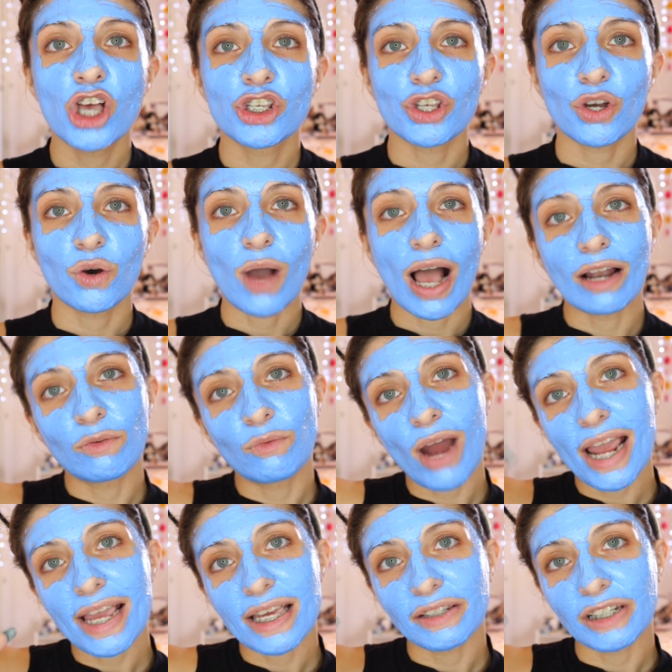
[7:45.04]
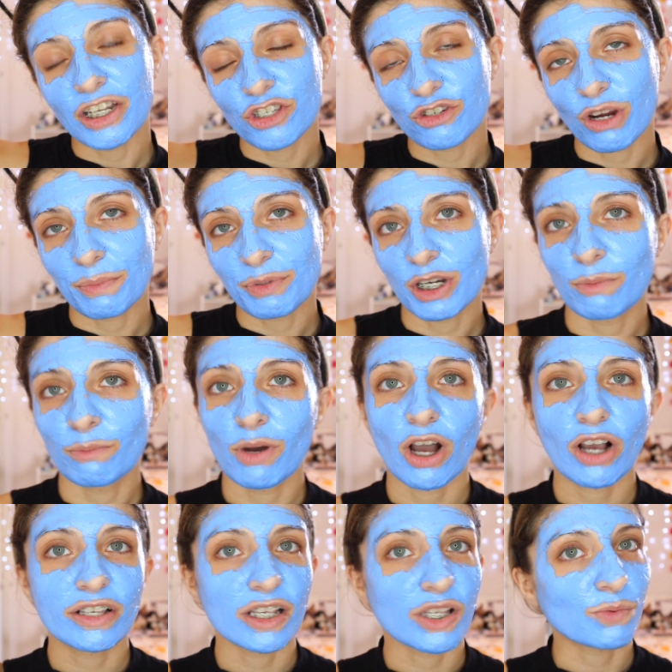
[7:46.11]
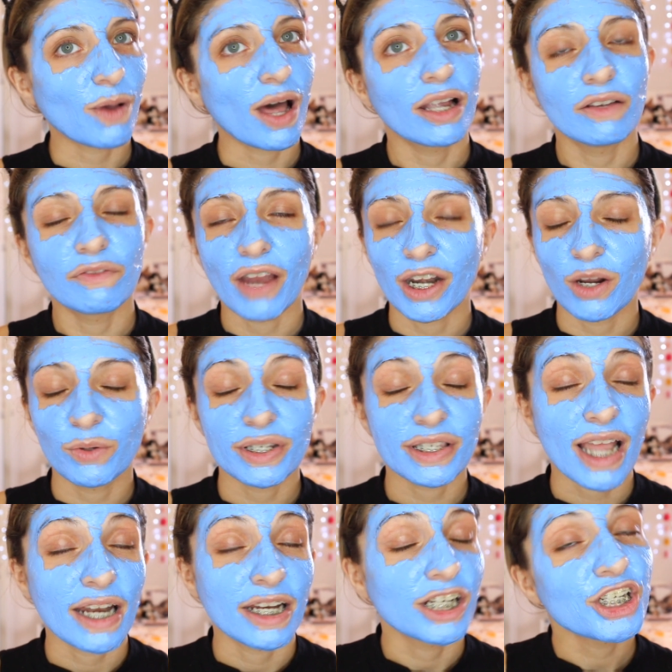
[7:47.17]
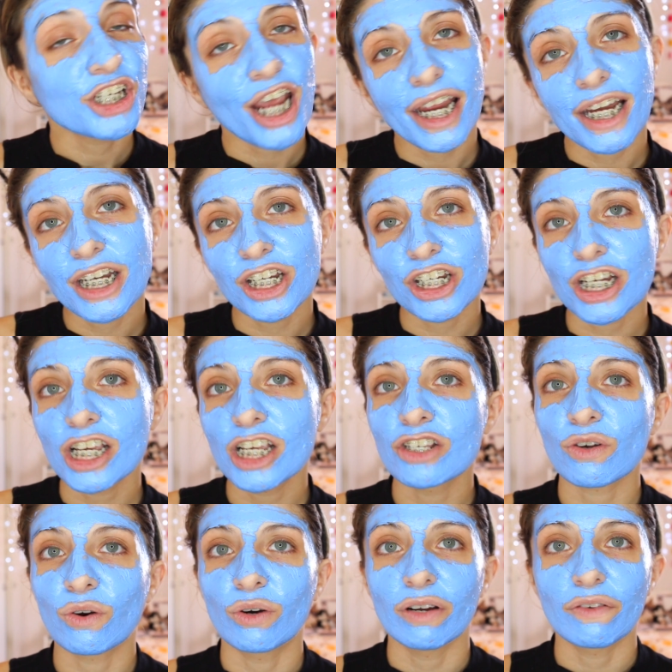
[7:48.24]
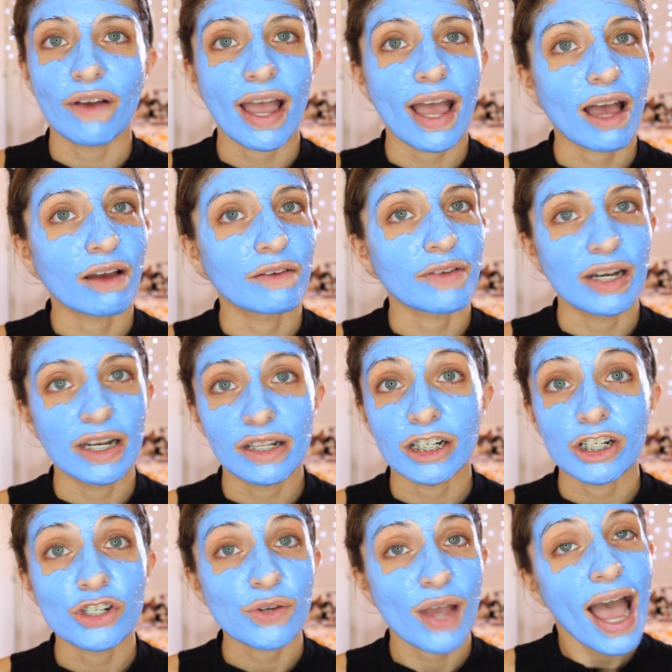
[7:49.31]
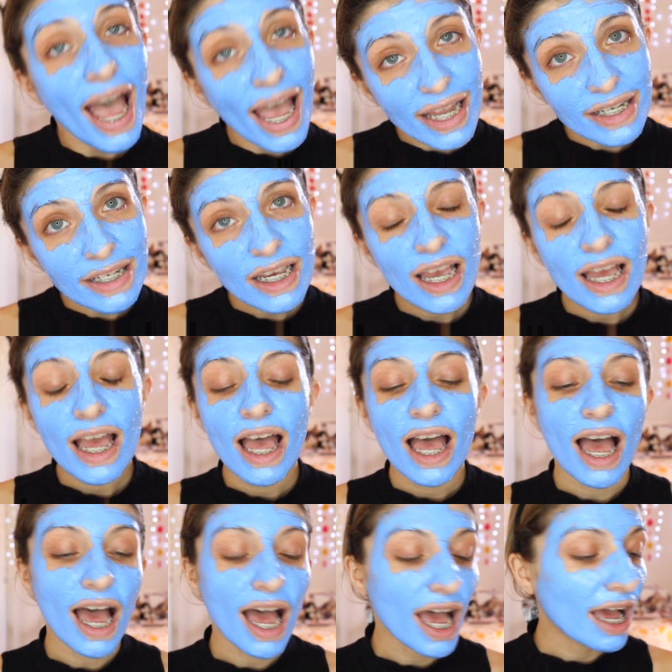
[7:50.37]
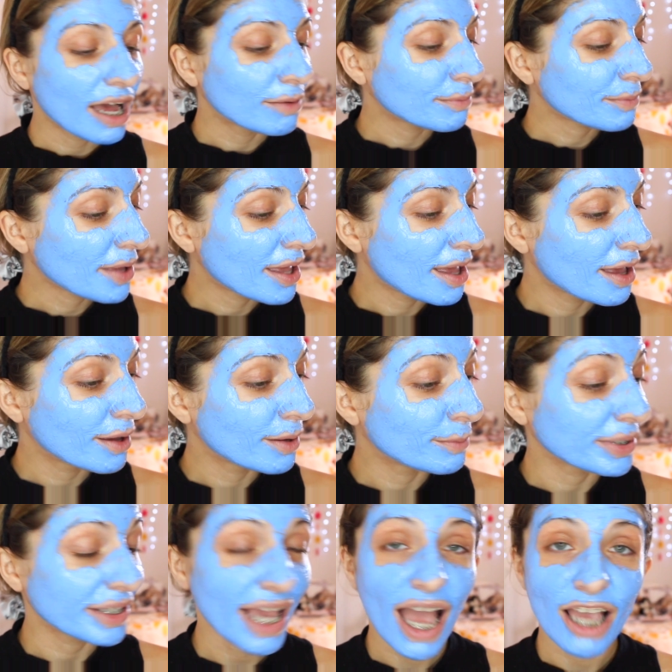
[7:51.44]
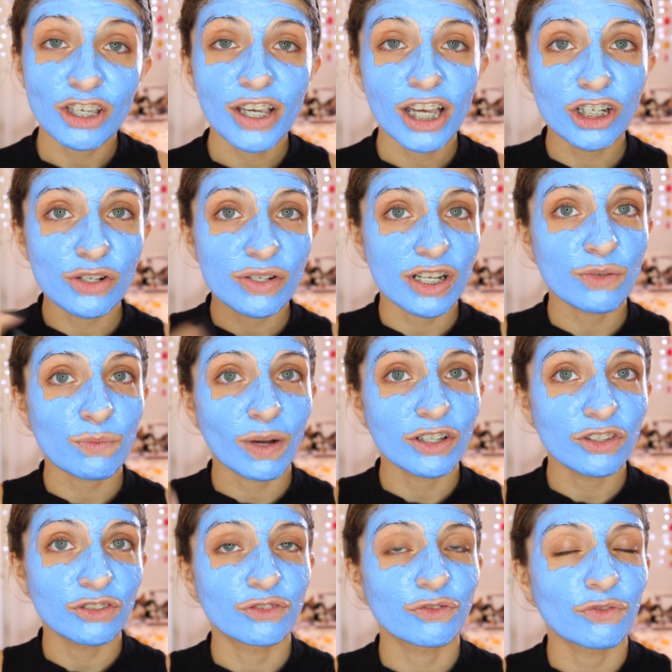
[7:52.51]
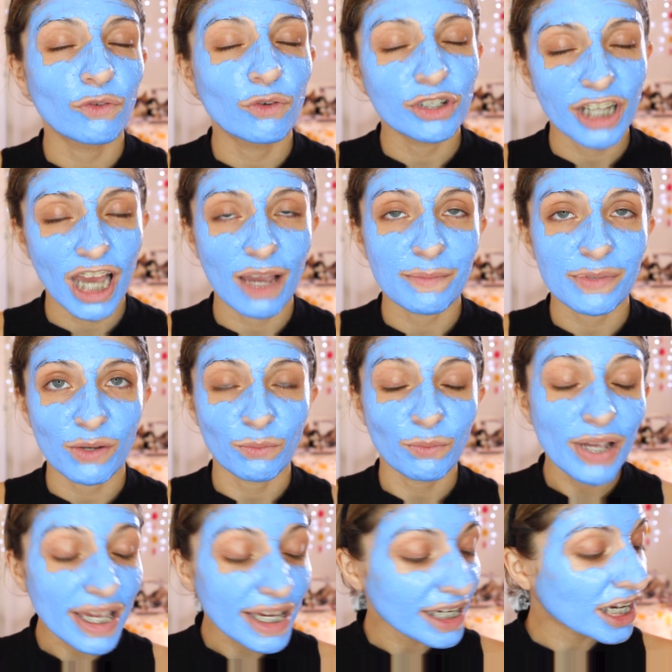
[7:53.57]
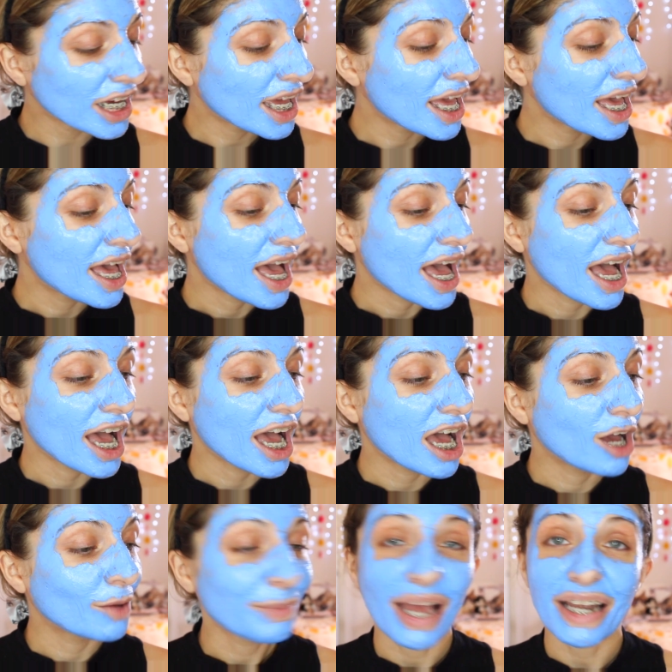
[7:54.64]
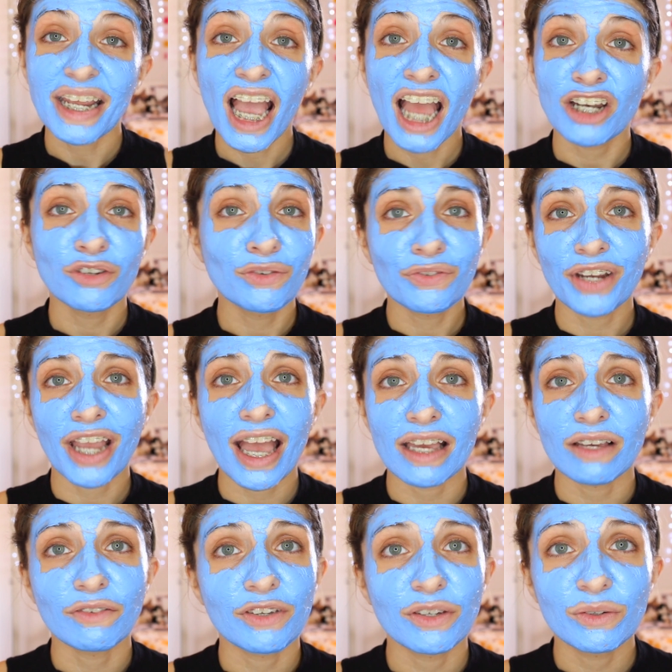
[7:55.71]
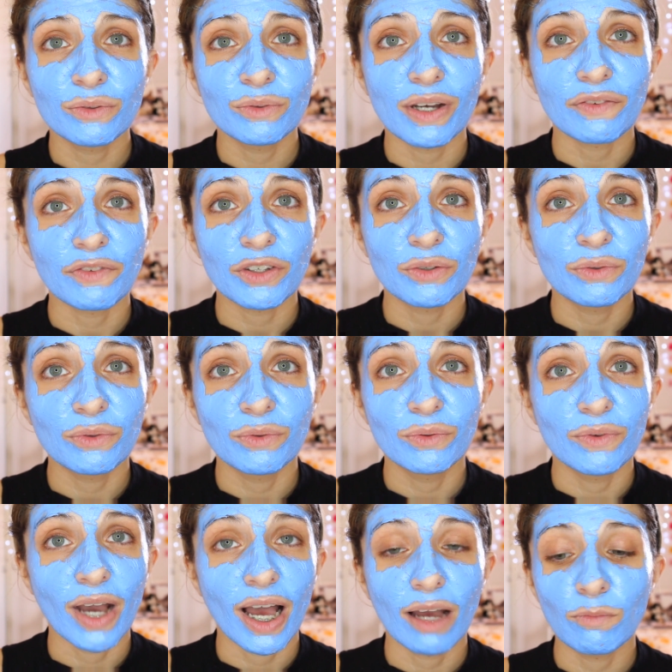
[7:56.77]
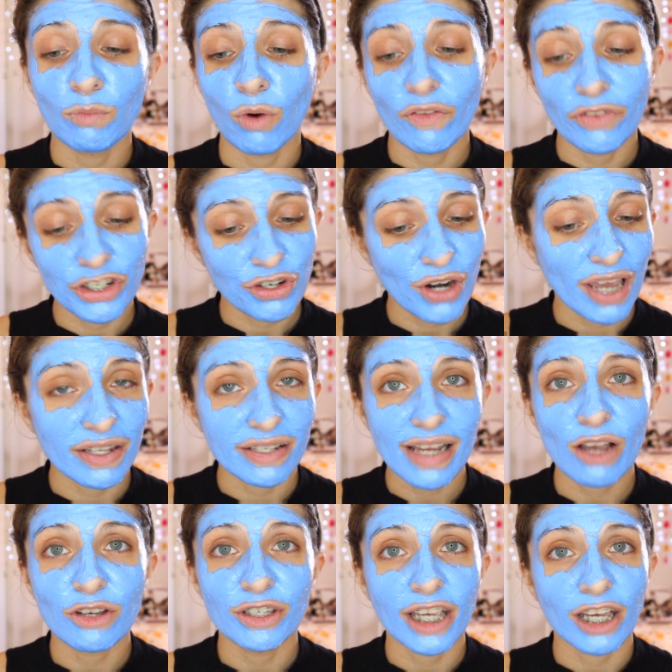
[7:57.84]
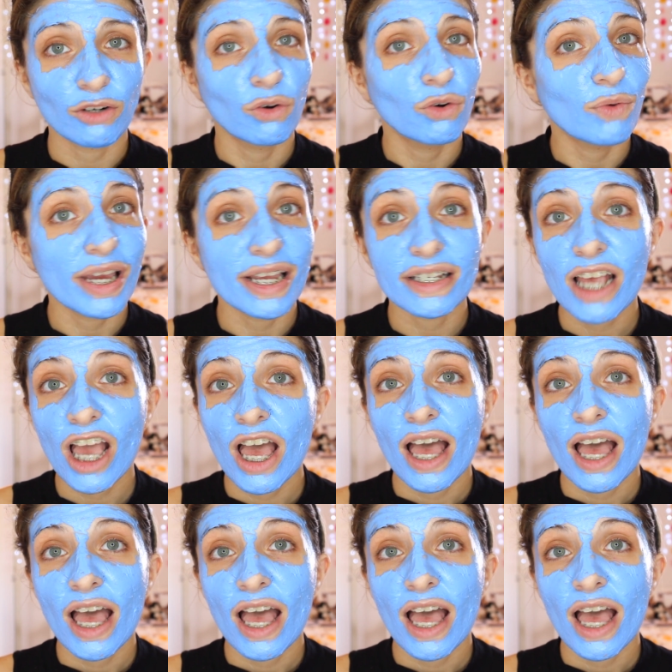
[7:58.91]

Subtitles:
So I'll write in the description box as well if I notice any changes or if I have anything to add. But yeah, you can use this 1 to 4 times a week. And yeah, don't forget, if you want to try this out, you can always